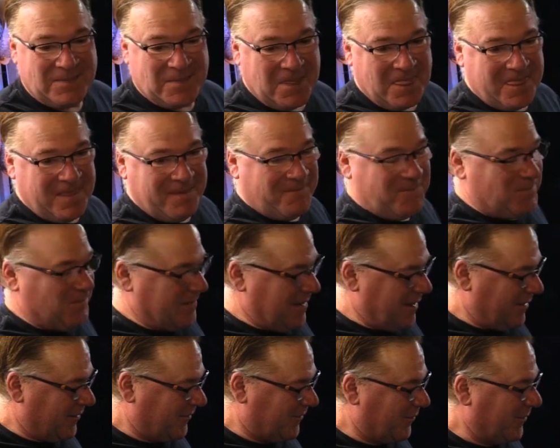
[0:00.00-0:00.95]
Uh,
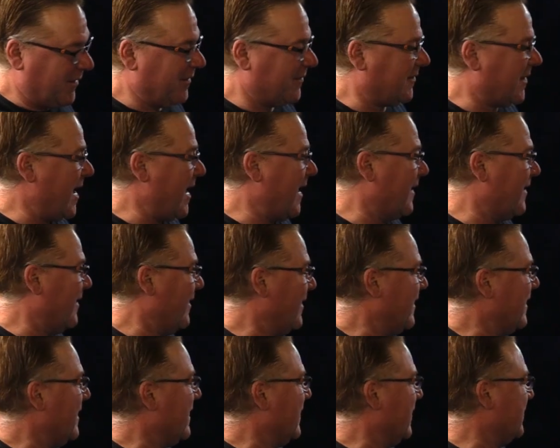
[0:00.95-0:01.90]
I go, So what are you saying?
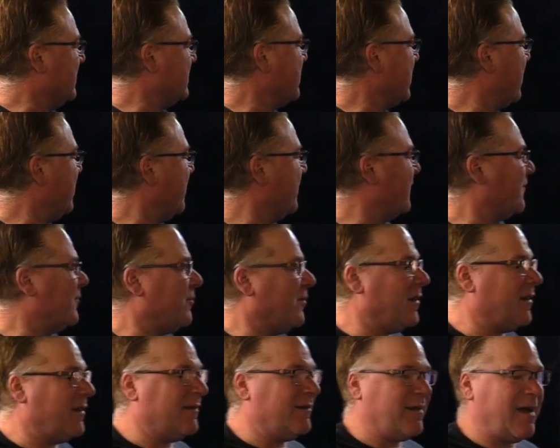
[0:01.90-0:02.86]
And she goes,
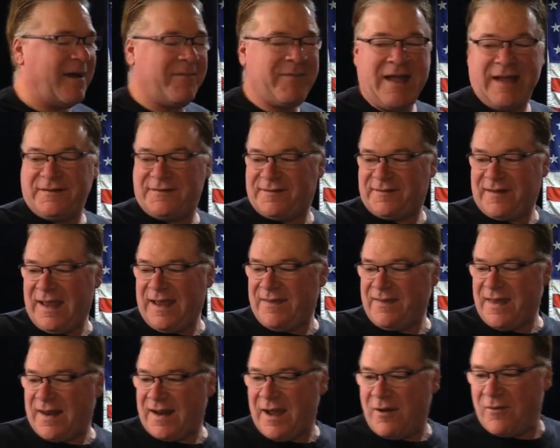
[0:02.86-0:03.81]
Well, I'm not
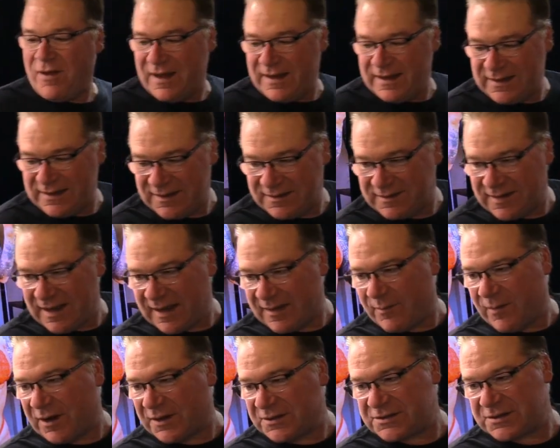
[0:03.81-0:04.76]
saying that I want you to take
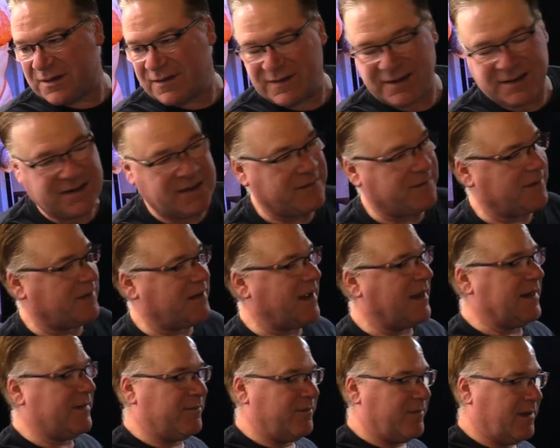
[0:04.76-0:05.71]
Marshall another
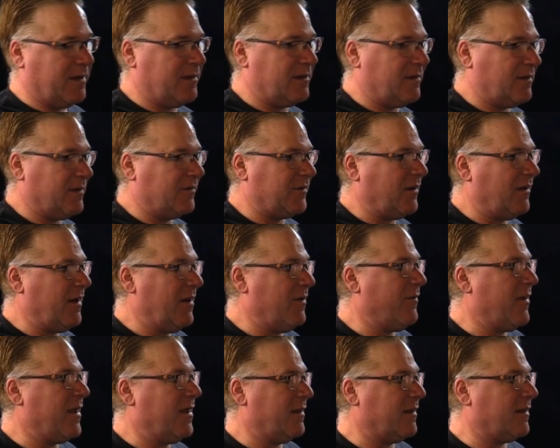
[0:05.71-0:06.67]
night, but is there any
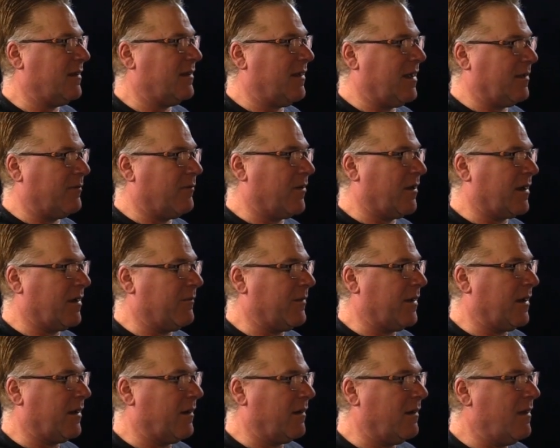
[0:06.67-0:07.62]
way you could, like, bring him
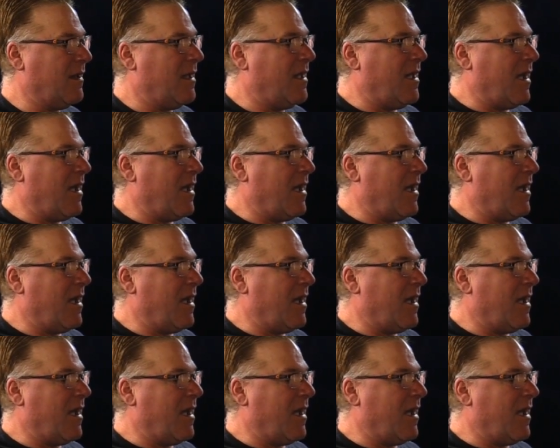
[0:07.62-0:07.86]
here?